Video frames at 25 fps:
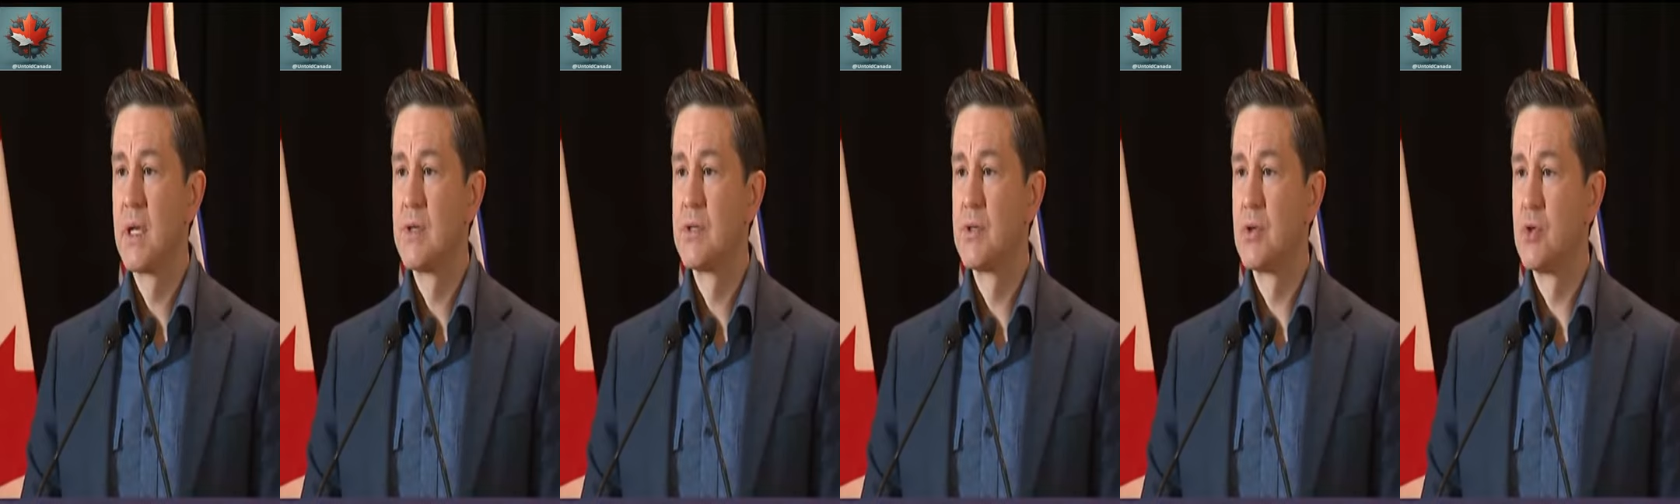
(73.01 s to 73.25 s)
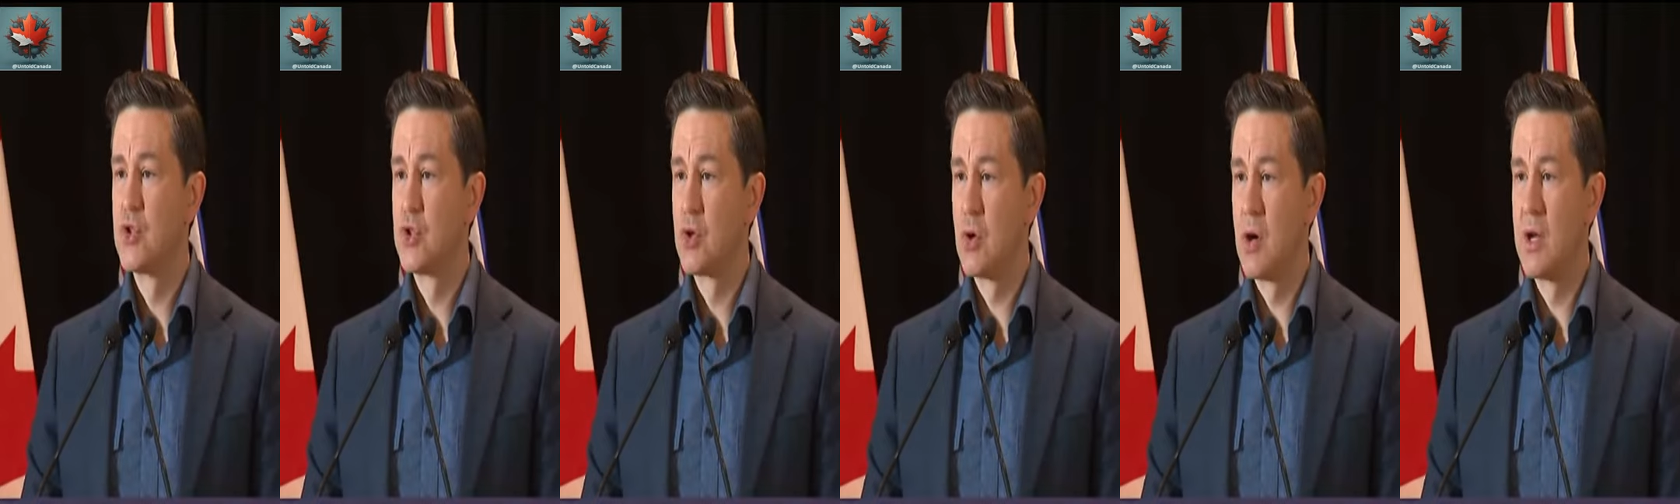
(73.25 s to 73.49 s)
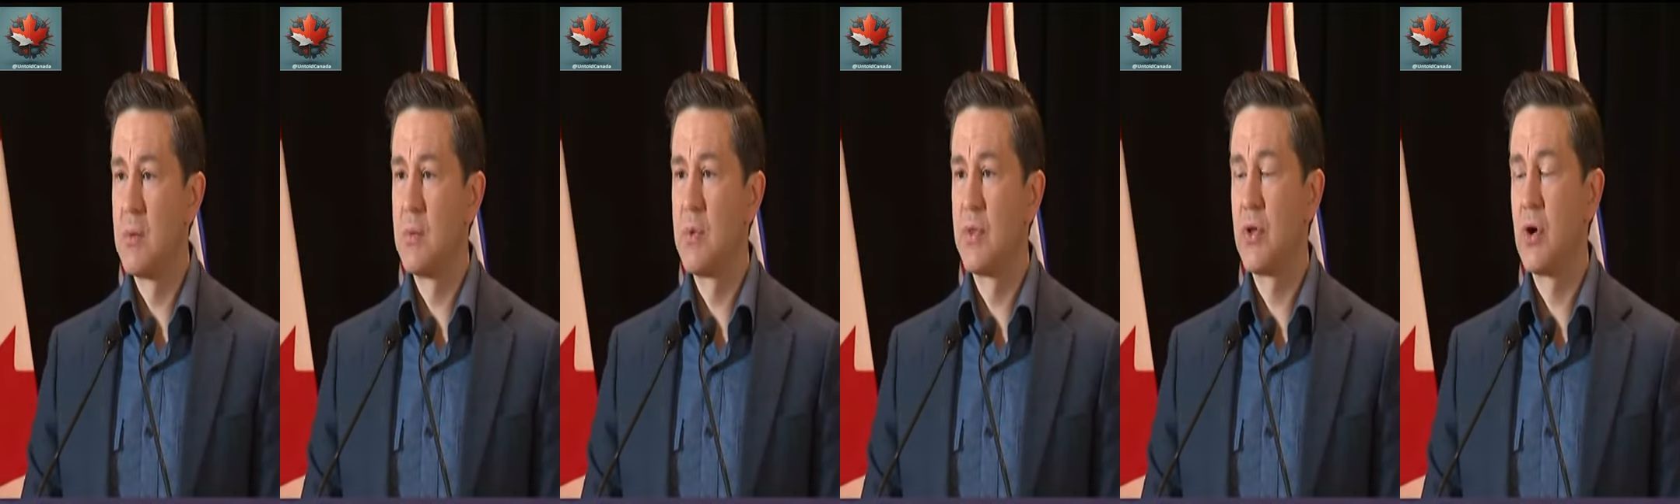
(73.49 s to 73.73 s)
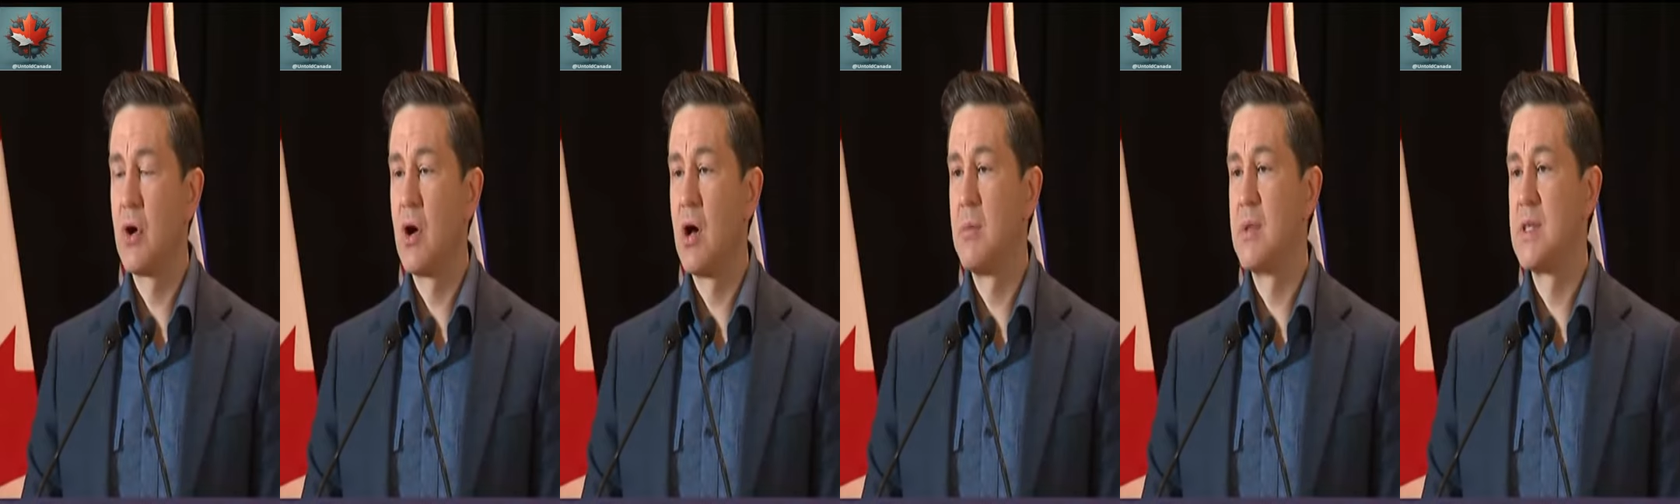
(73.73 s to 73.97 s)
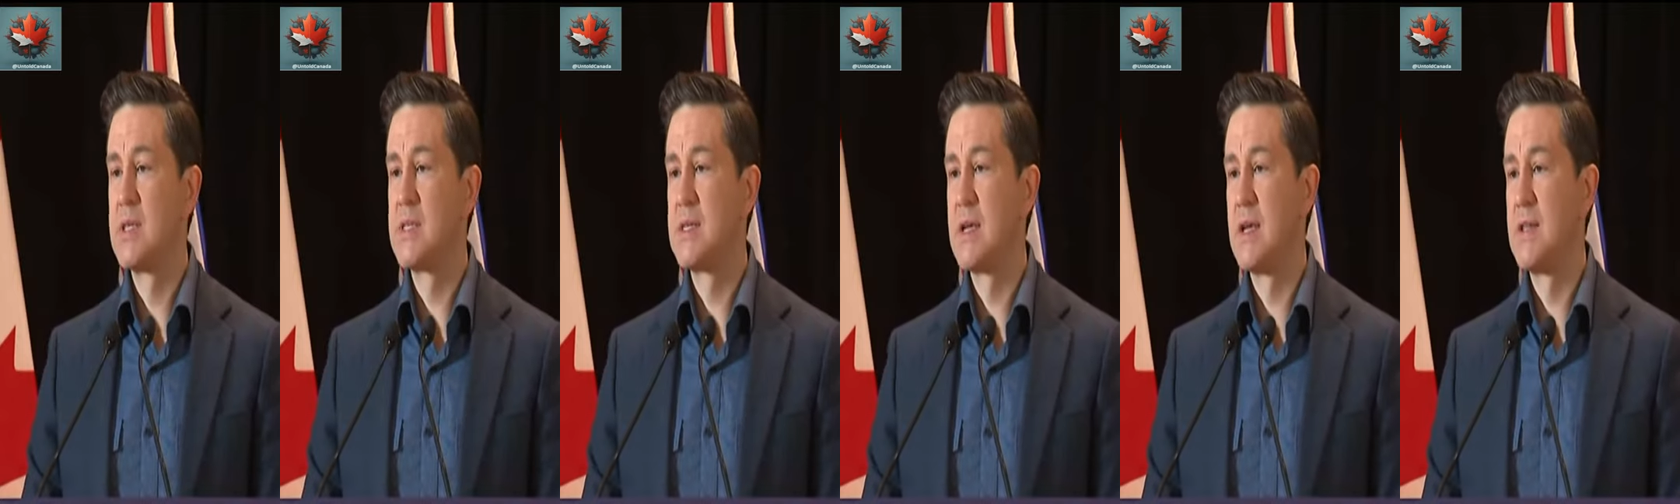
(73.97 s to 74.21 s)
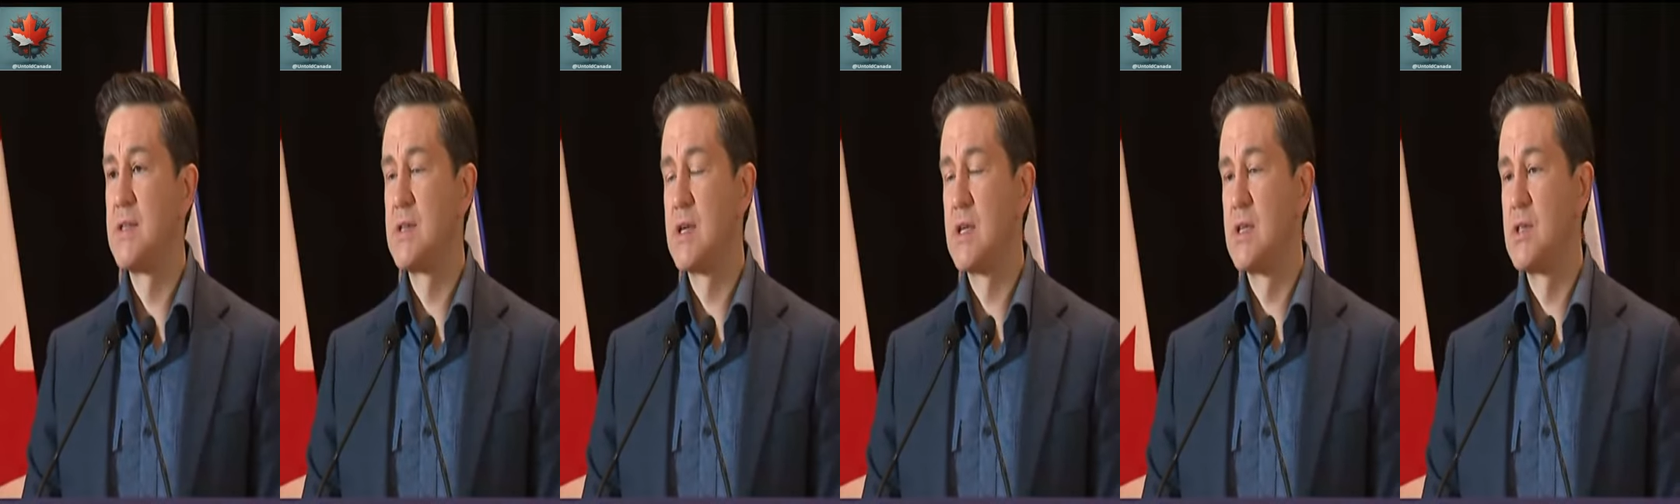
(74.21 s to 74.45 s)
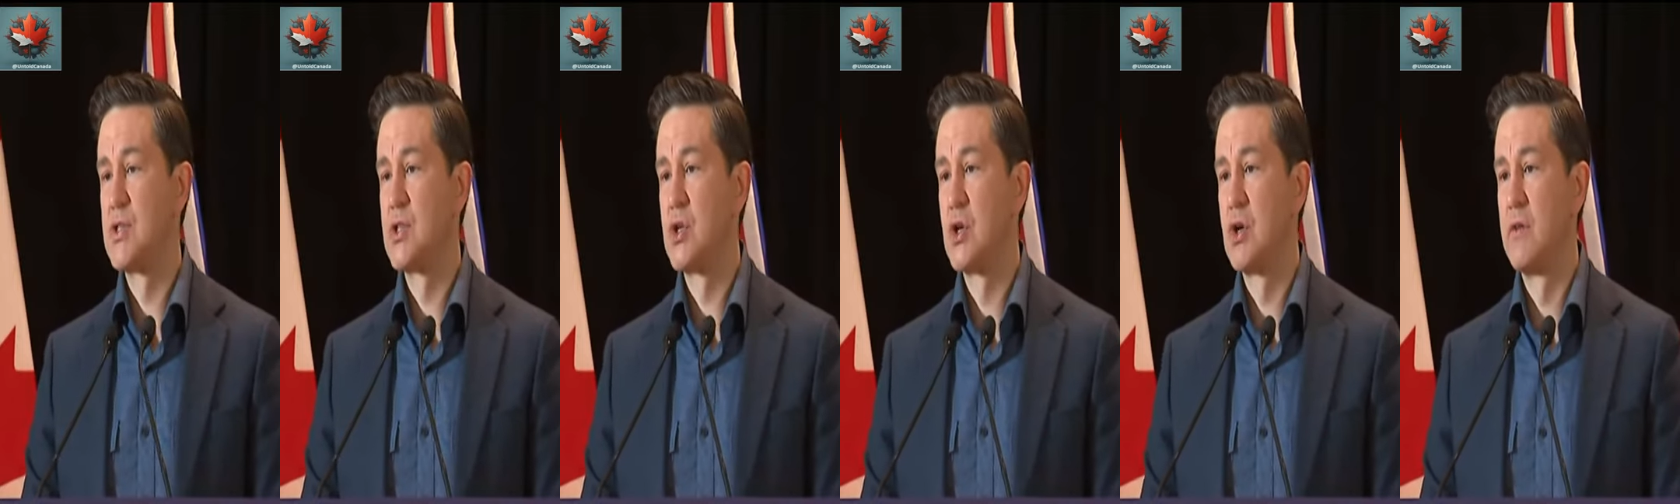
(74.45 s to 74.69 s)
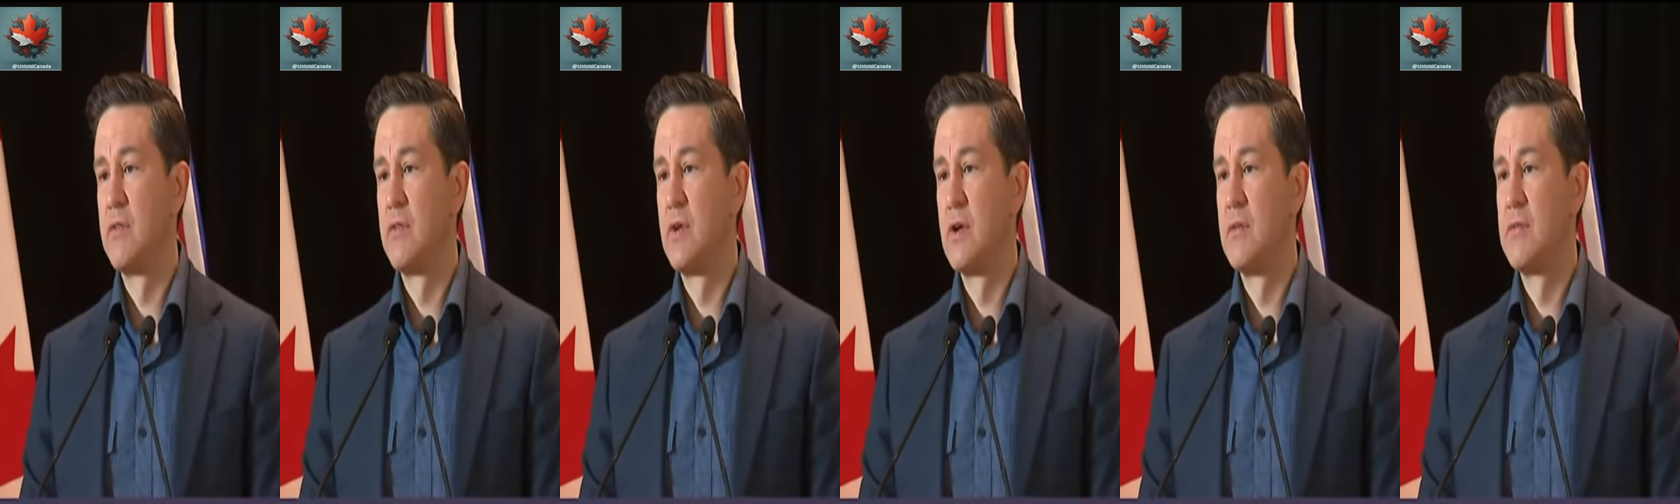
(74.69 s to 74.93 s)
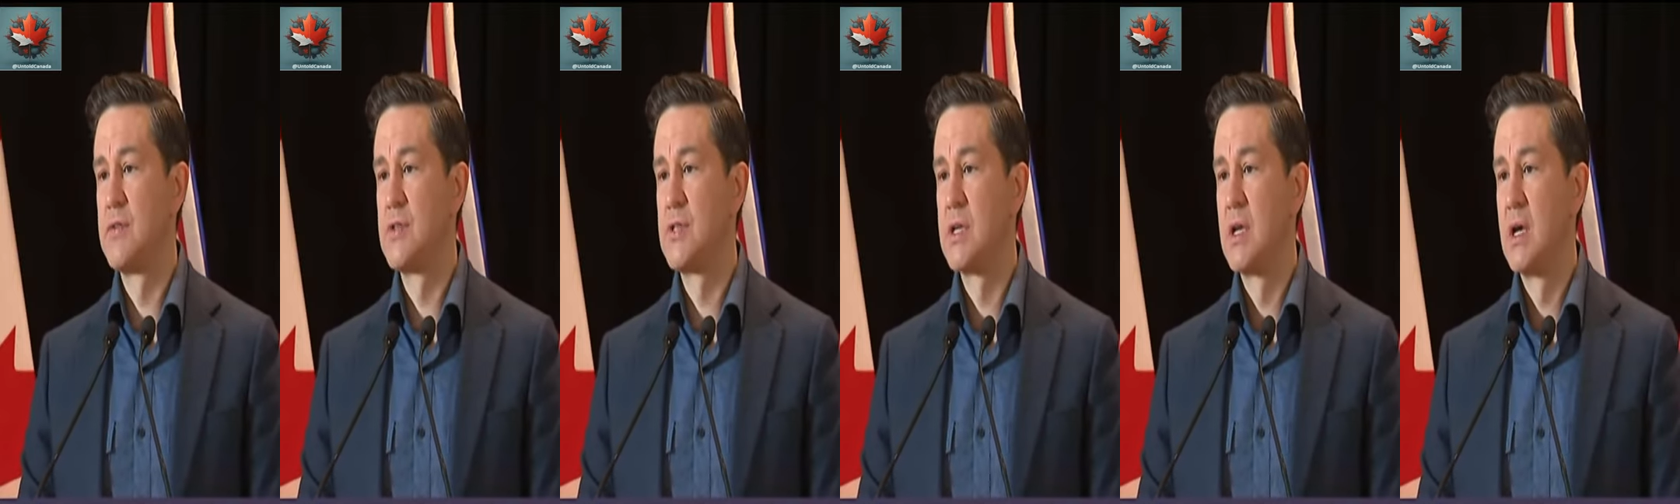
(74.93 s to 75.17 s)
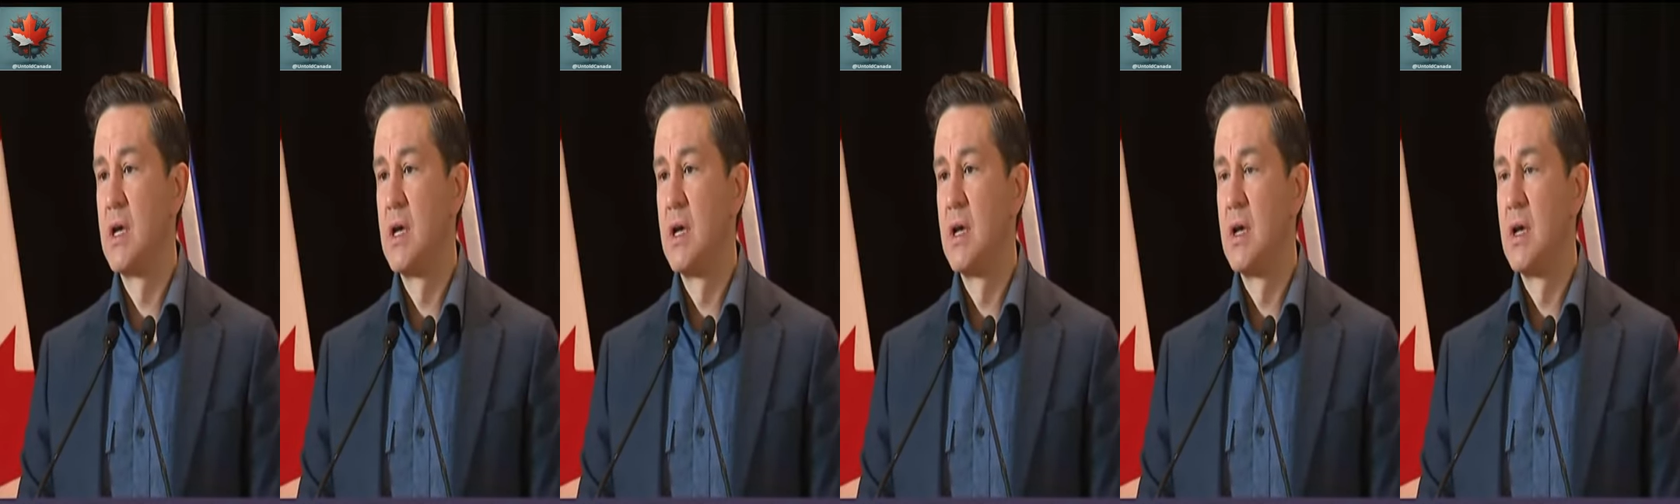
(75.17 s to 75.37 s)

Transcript: So join with Common Sense Conservatives.